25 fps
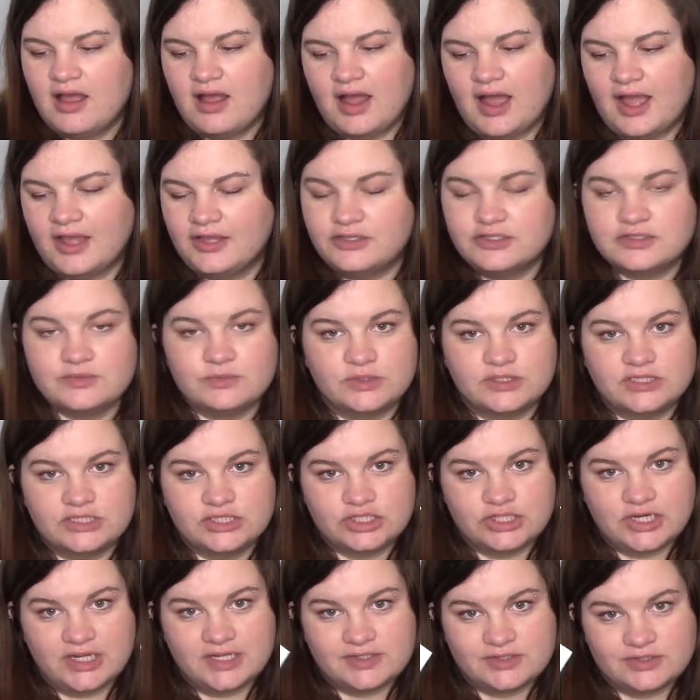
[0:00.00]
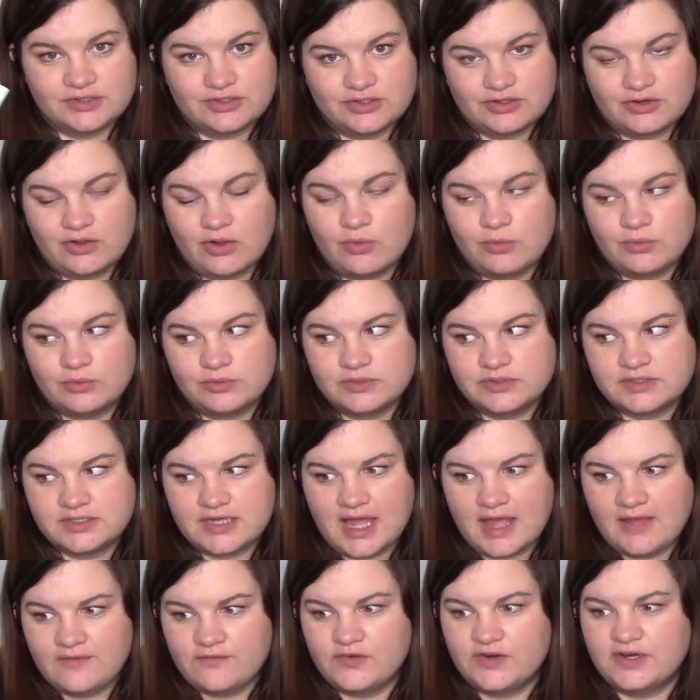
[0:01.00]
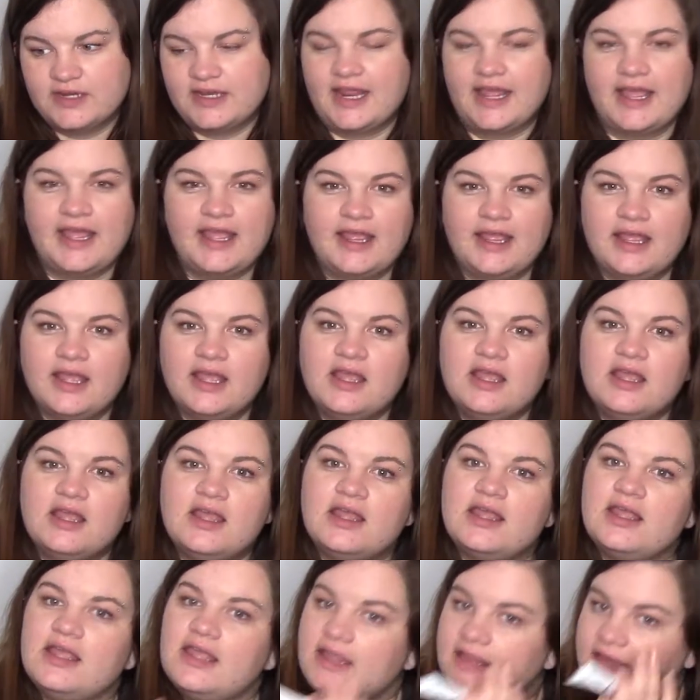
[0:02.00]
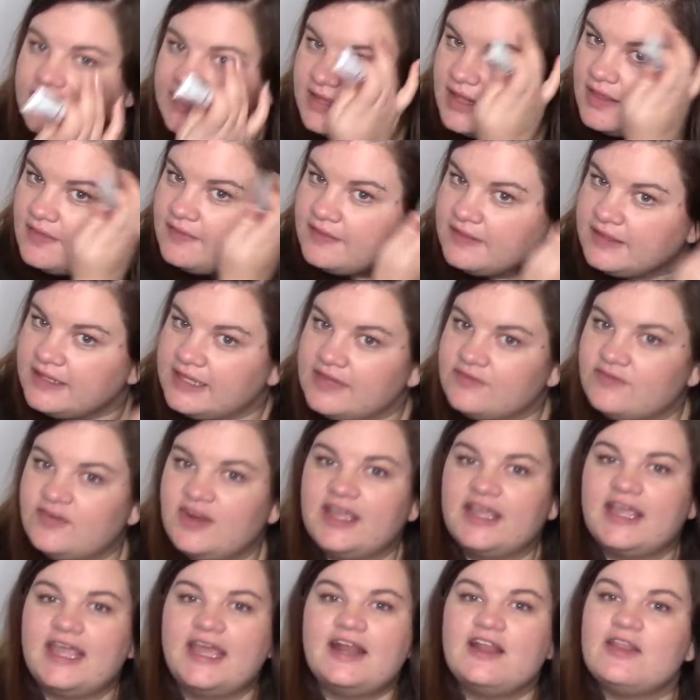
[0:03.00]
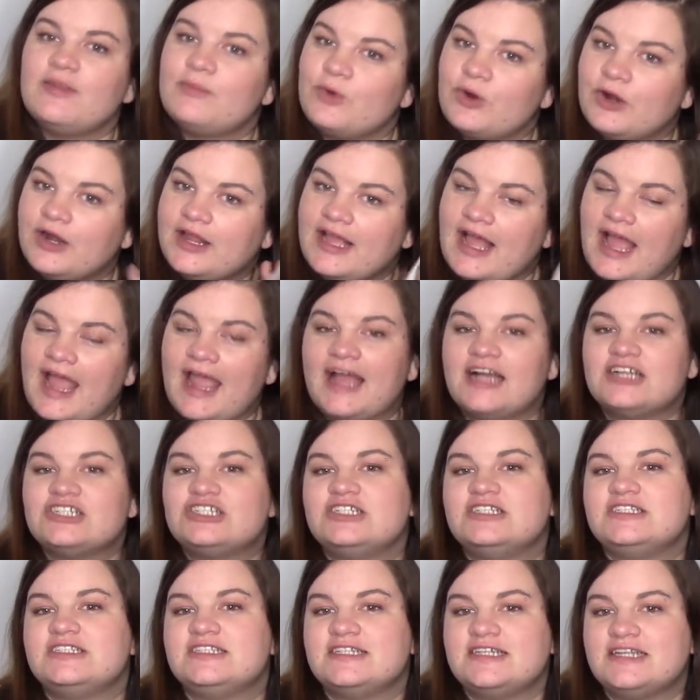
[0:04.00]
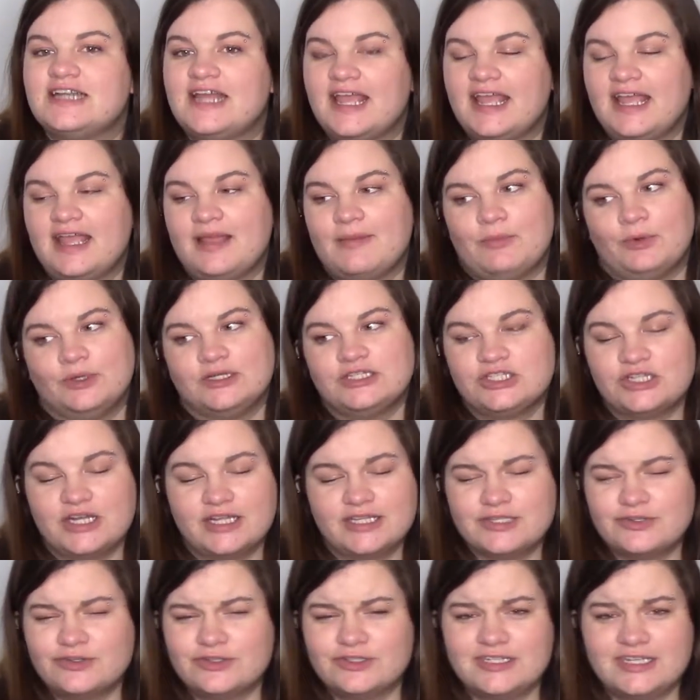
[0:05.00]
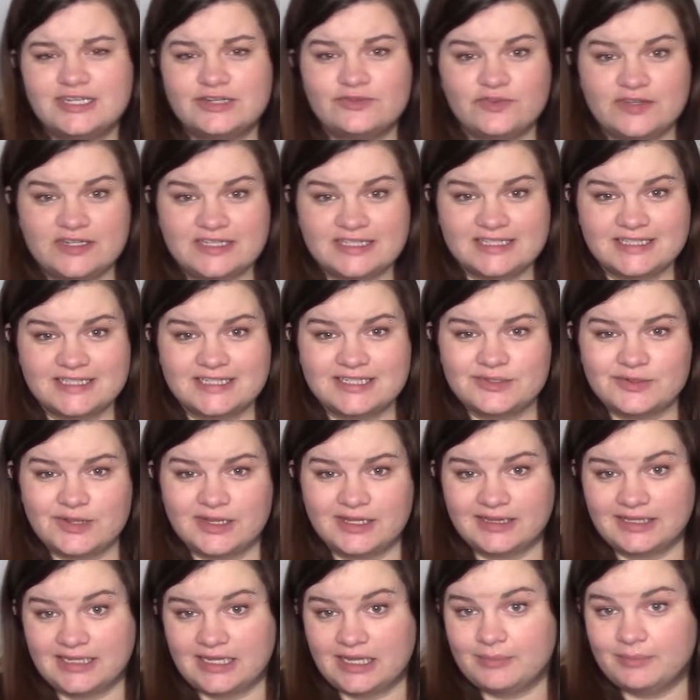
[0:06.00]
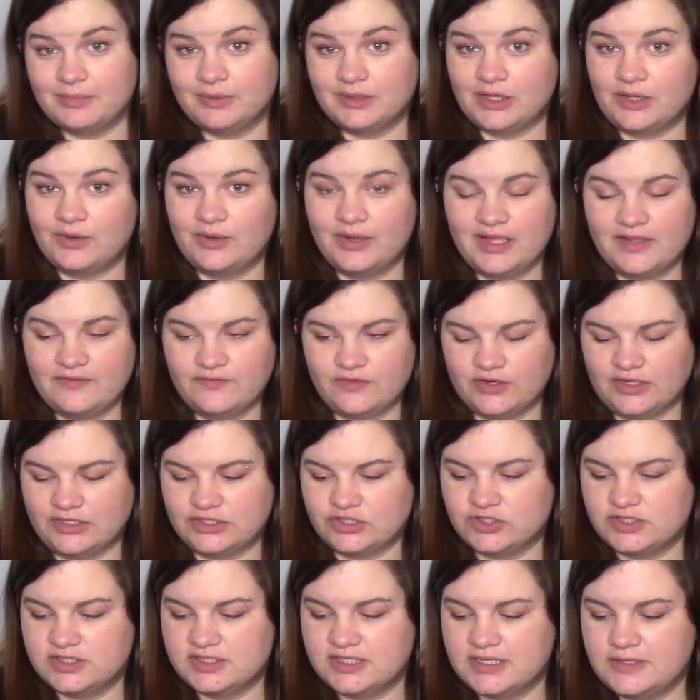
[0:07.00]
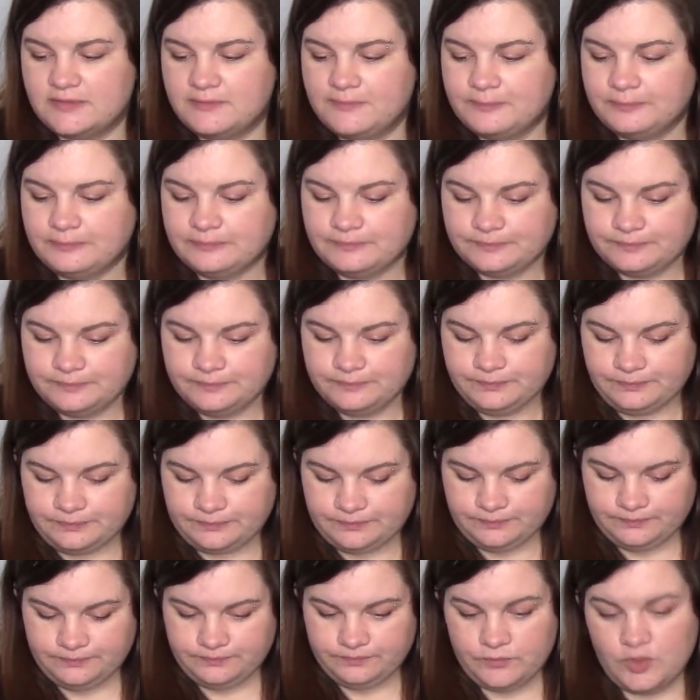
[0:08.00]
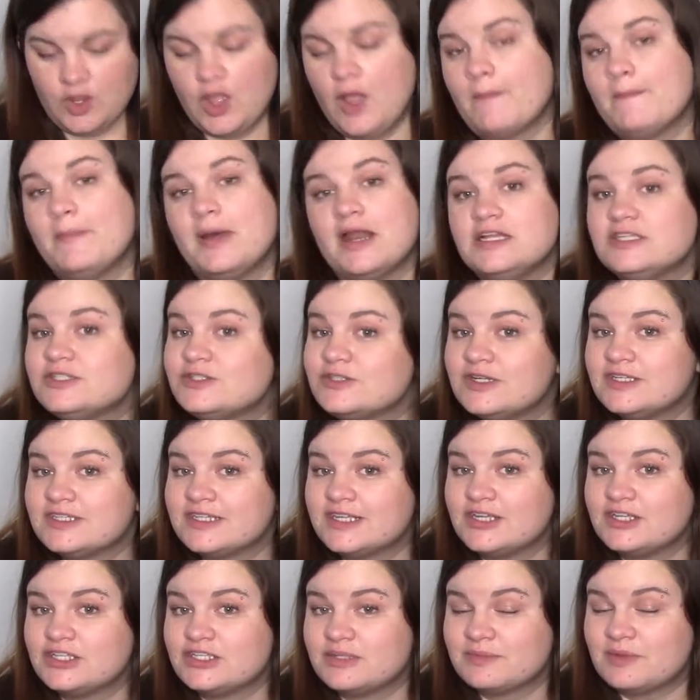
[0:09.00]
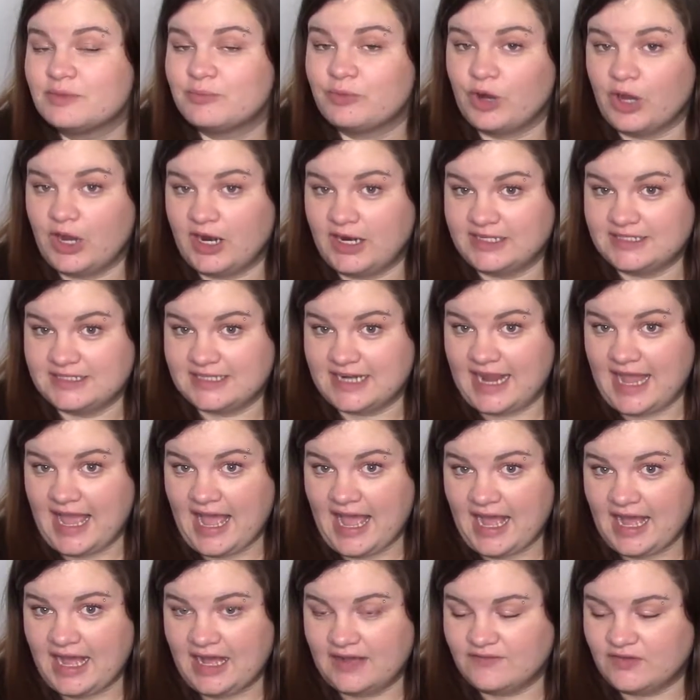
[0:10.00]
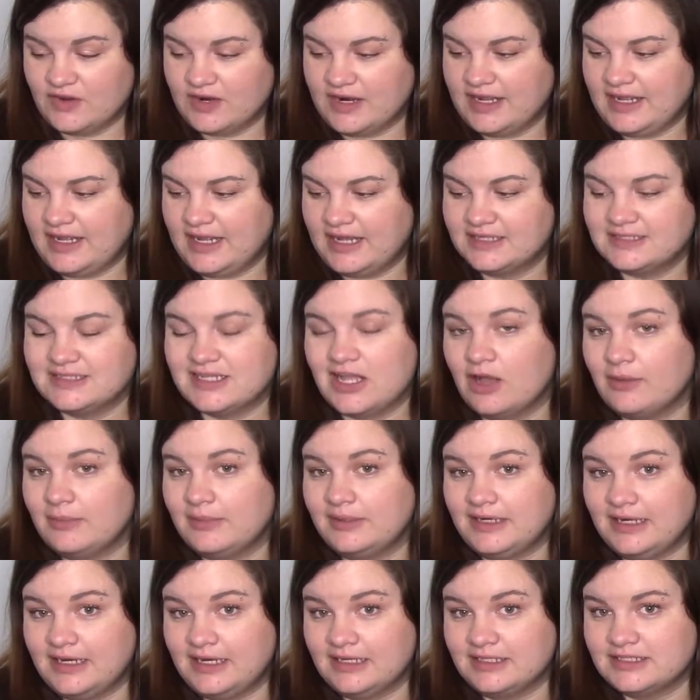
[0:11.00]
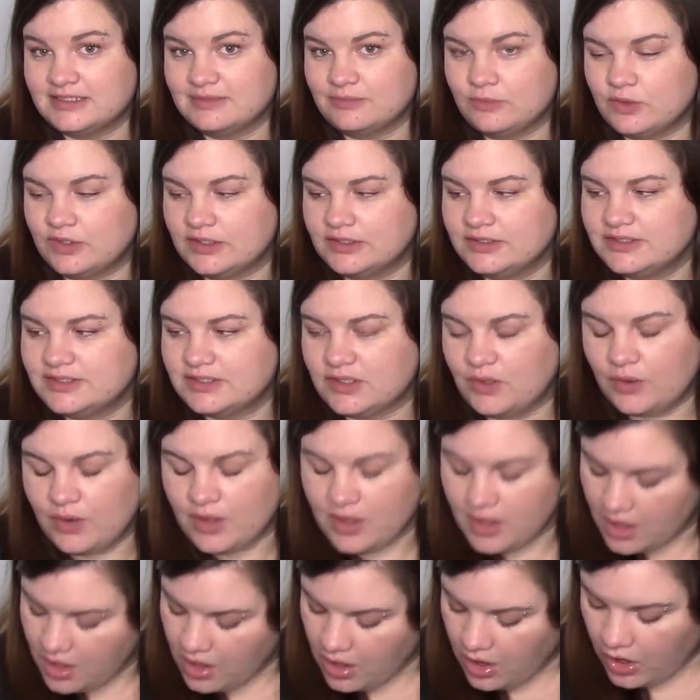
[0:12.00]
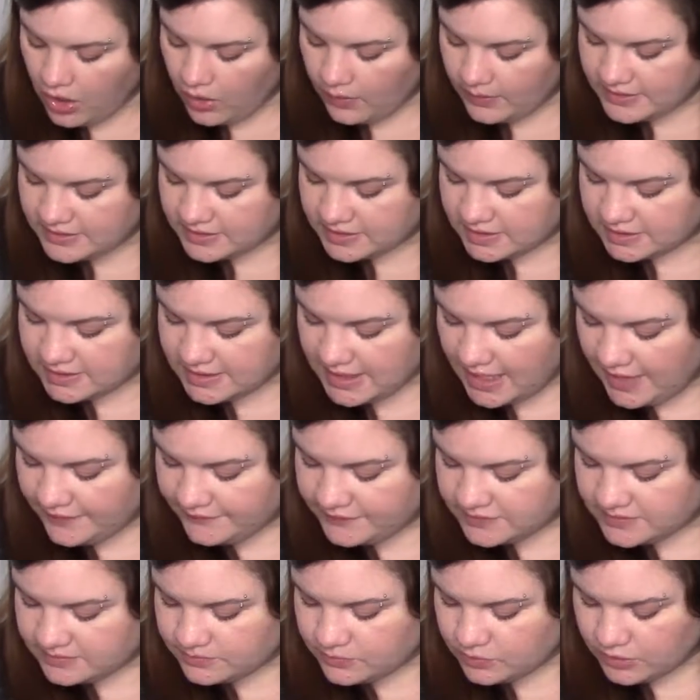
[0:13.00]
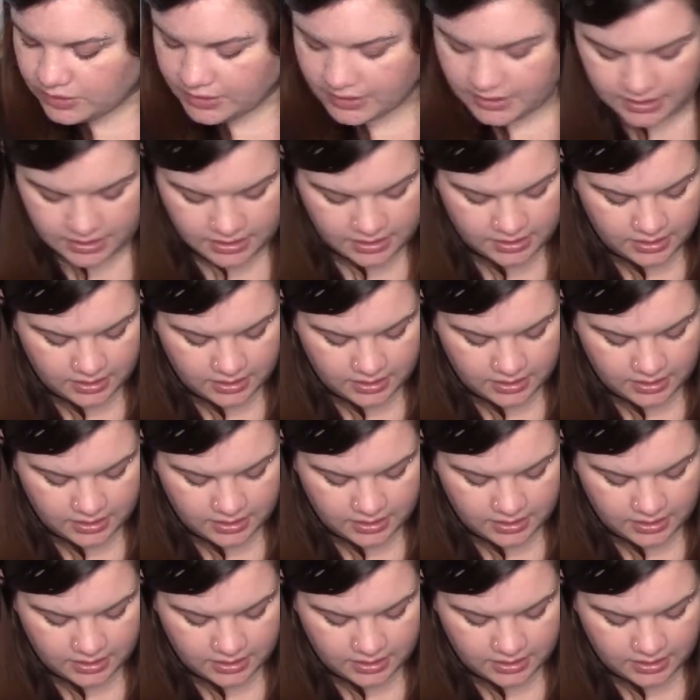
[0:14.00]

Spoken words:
I use moisturizer almost every day in the evening and in the morning. I actually did a moisturizing routine recently, so I can link it below if you're interested. But as soon as I use up the products that I have on hand, I'll be needing some more. So always good to have some more